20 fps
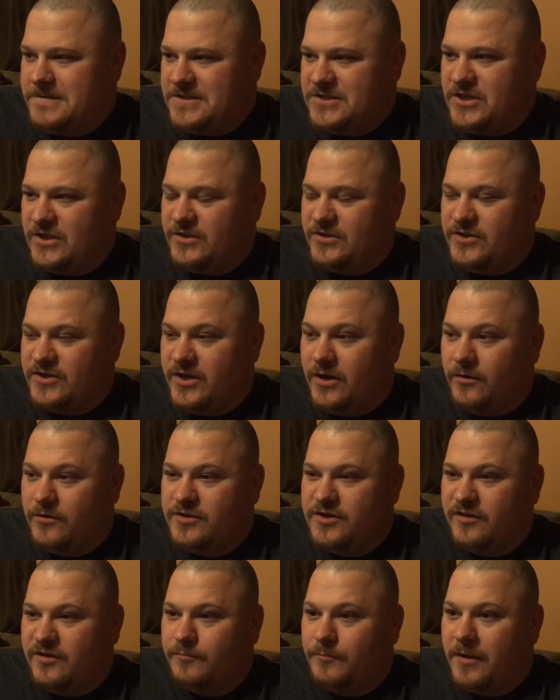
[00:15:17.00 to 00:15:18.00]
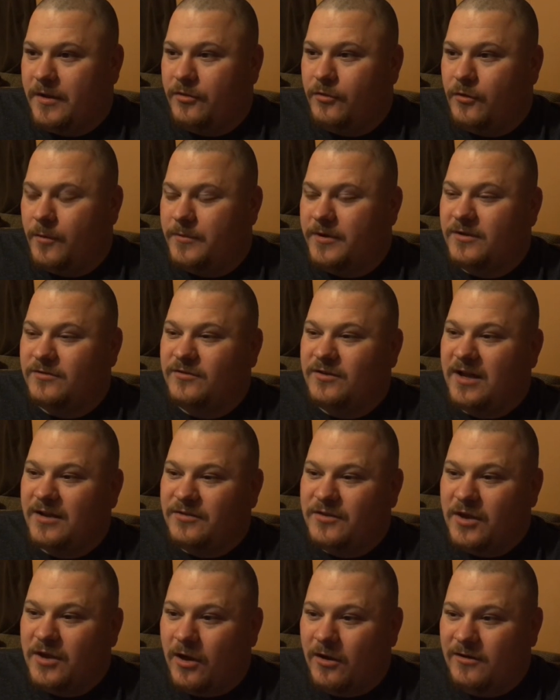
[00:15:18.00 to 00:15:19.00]
Just my thought, because you
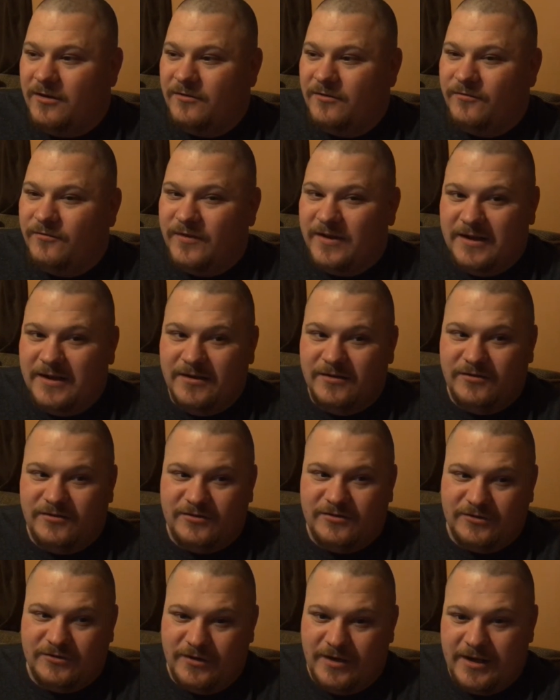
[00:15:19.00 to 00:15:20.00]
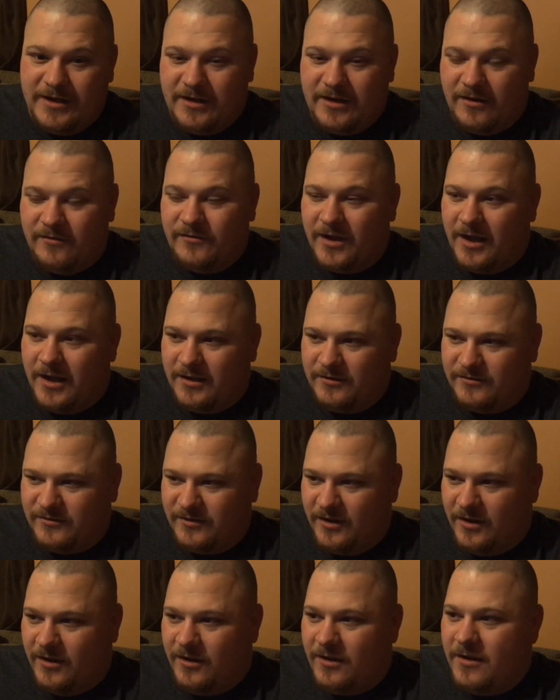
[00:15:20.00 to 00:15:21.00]
got the undefeated streak of
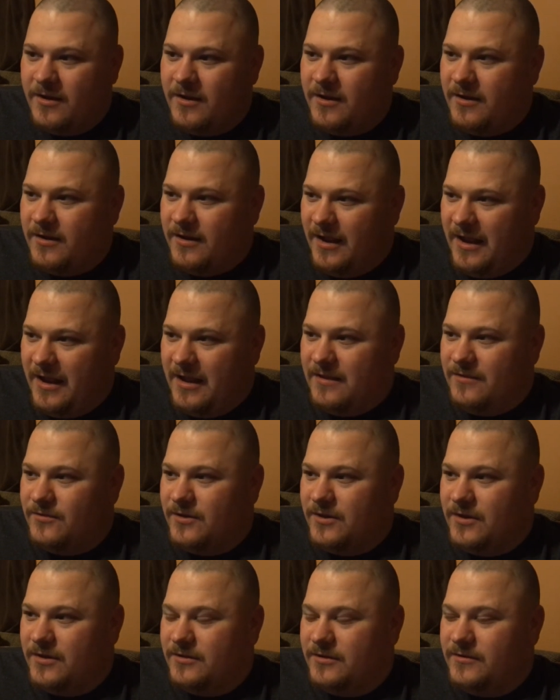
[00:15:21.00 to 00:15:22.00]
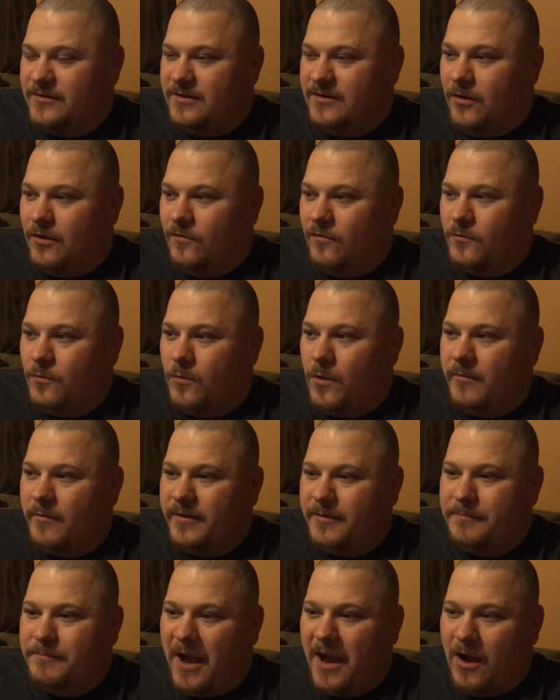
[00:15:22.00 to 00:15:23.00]
Asuka and the
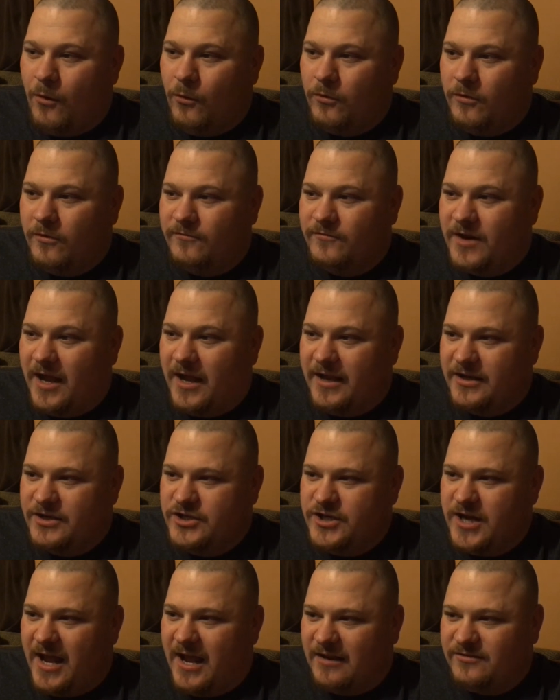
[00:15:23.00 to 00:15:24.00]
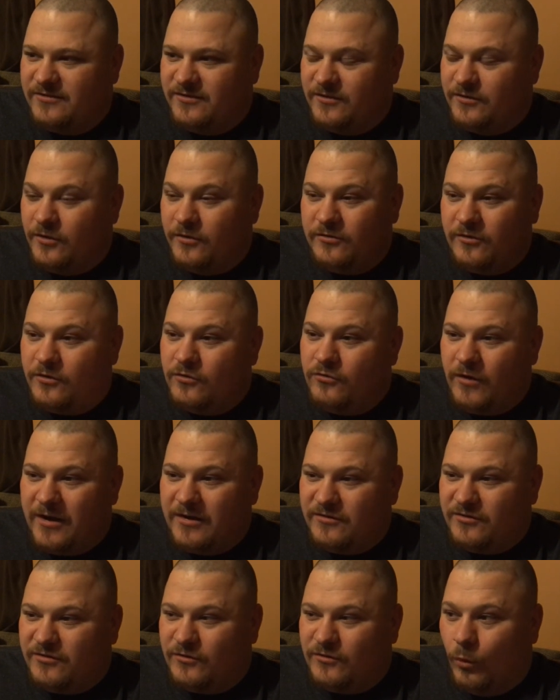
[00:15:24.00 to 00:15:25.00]
overwhelming power of Nia Jax. There's a
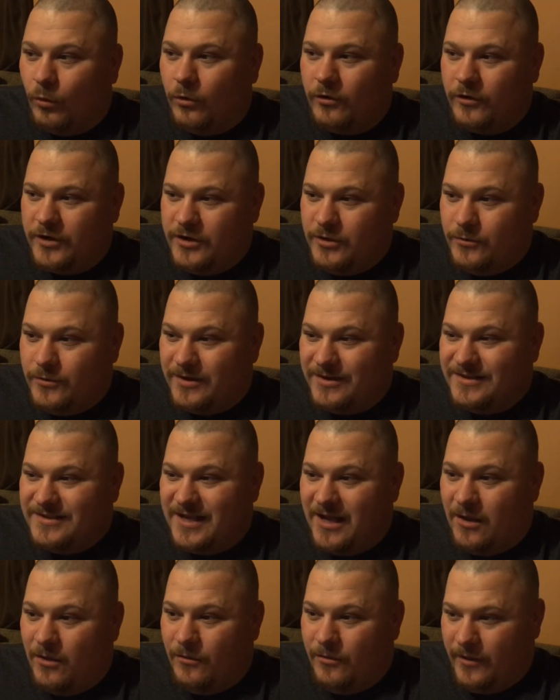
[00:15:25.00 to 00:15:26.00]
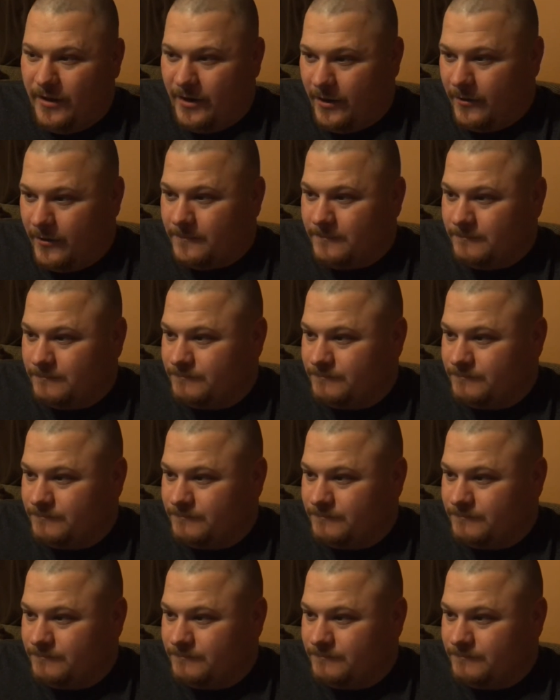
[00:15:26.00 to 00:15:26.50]
great story you can tell there.